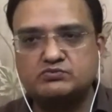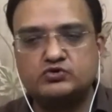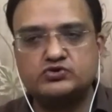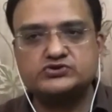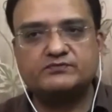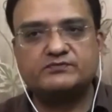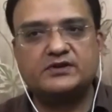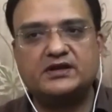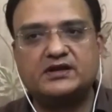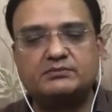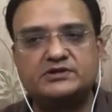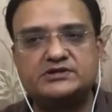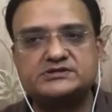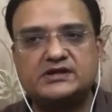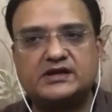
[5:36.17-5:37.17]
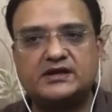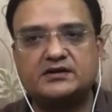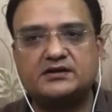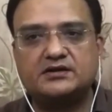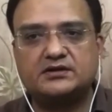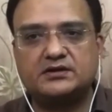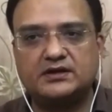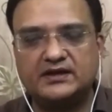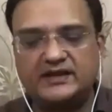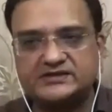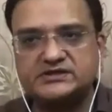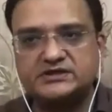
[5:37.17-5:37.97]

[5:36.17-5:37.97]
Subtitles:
Most of the ligaments are relaxed,